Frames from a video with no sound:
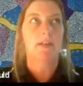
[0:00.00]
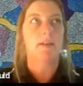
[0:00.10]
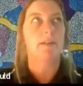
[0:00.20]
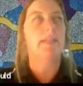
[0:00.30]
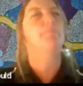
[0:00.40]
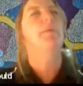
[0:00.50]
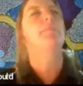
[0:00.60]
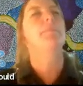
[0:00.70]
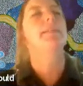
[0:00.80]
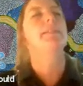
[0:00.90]
uh,
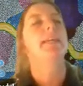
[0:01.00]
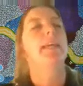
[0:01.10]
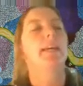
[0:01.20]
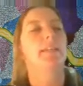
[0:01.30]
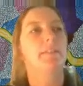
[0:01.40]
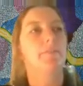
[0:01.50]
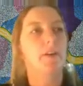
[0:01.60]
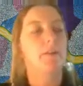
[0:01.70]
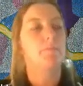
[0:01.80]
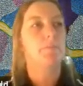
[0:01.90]
EPBC Act,
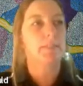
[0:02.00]
Environment